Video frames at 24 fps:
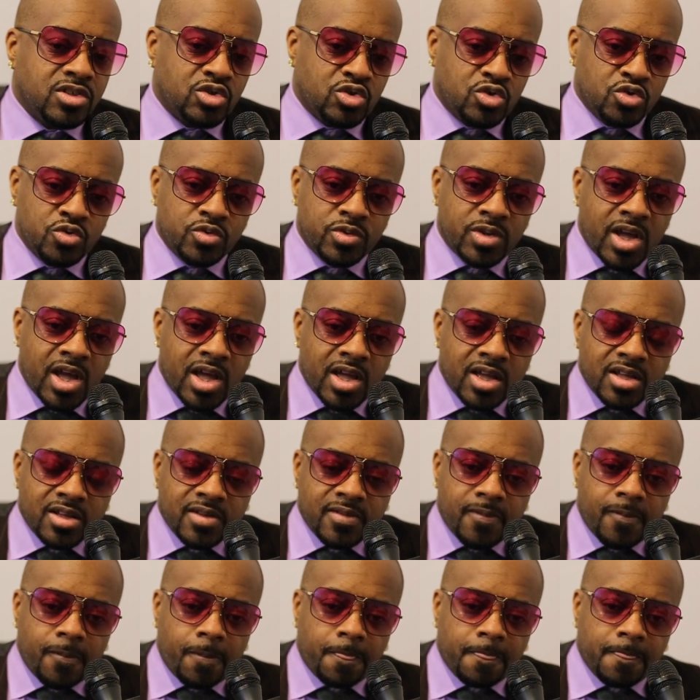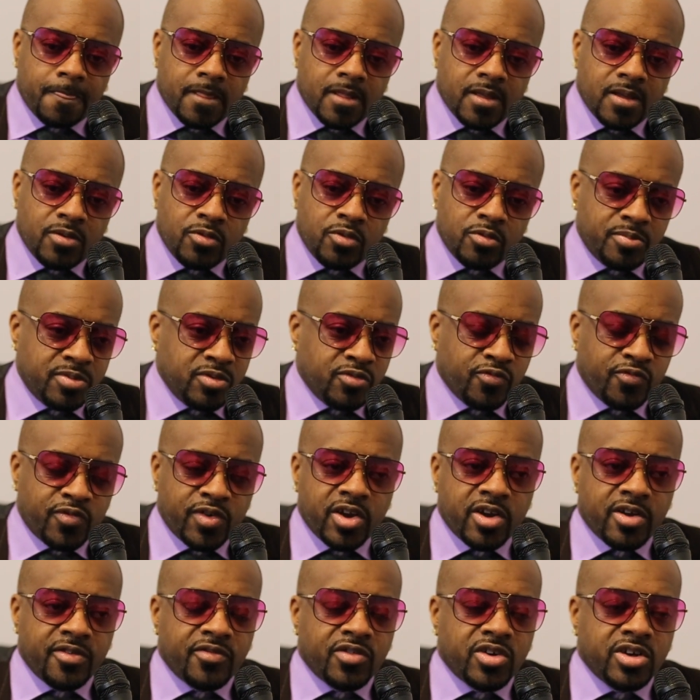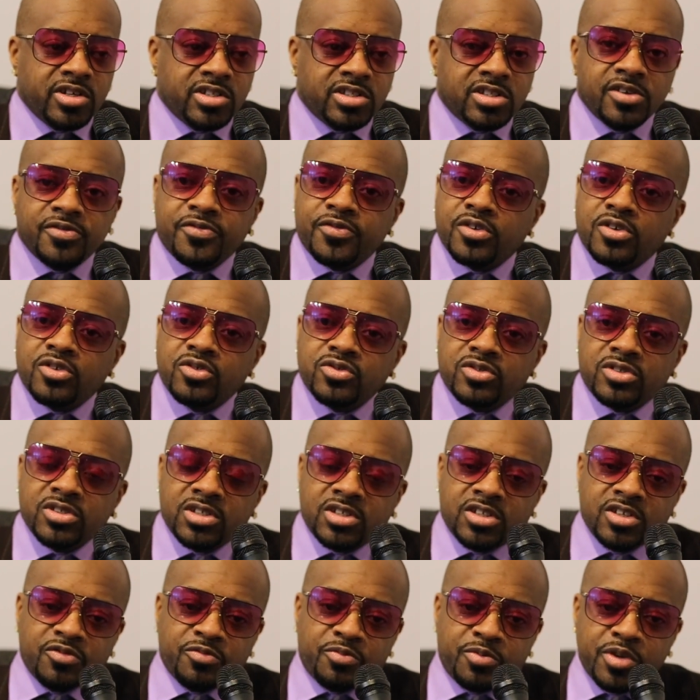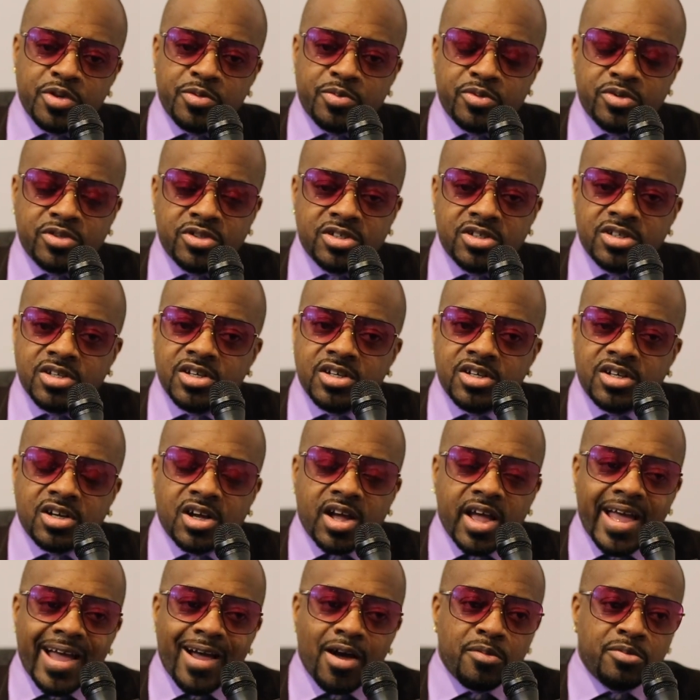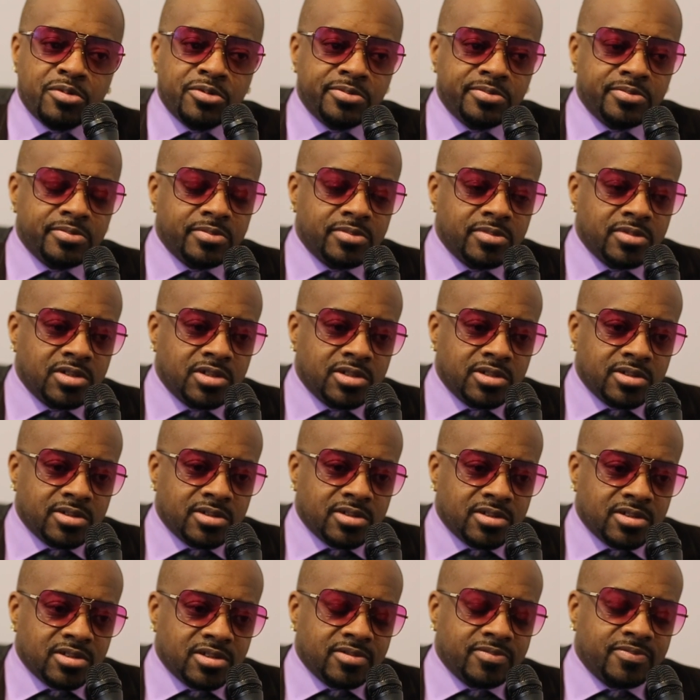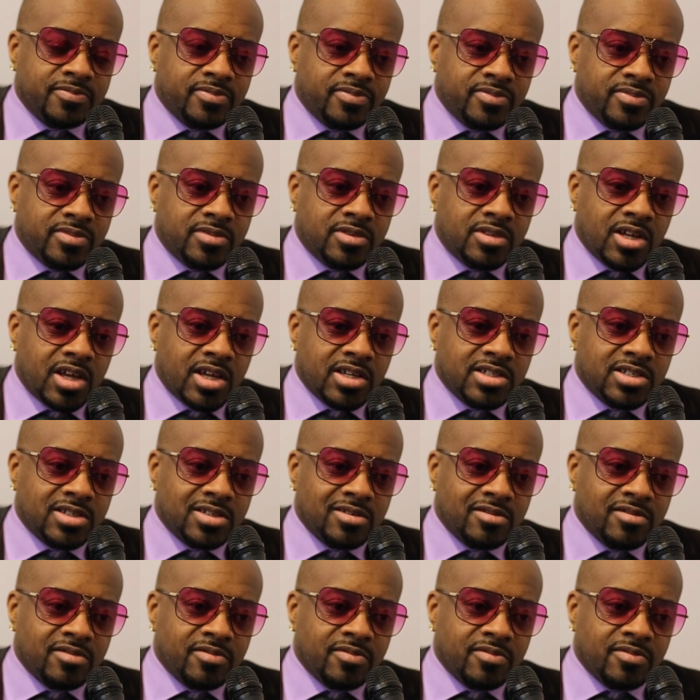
do that, it would be very, very difficult to give people a album that's,